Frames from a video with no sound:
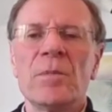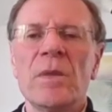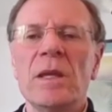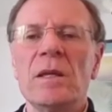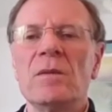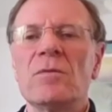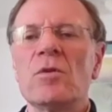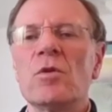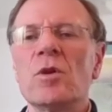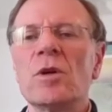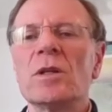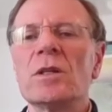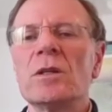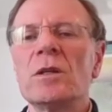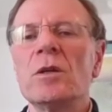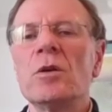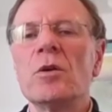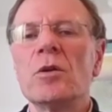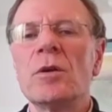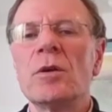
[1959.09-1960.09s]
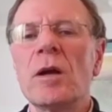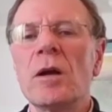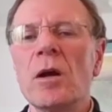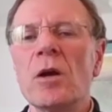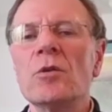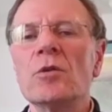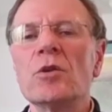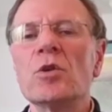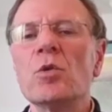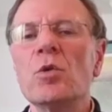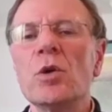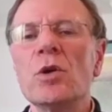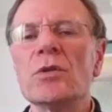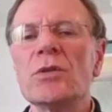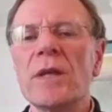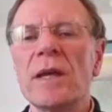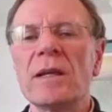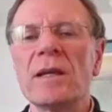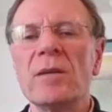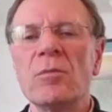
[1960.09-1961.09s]
And of course, there are other
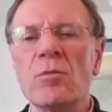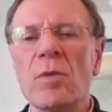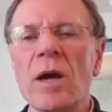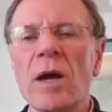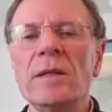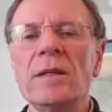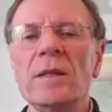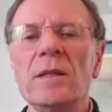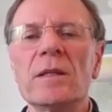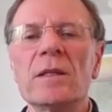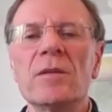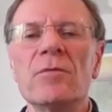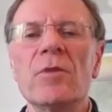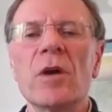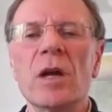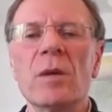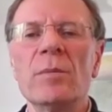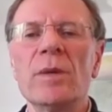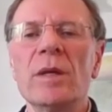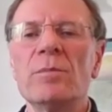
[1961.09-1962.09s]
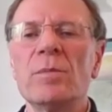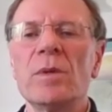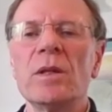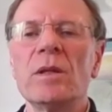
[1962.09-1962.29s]
tools that can run in this environment,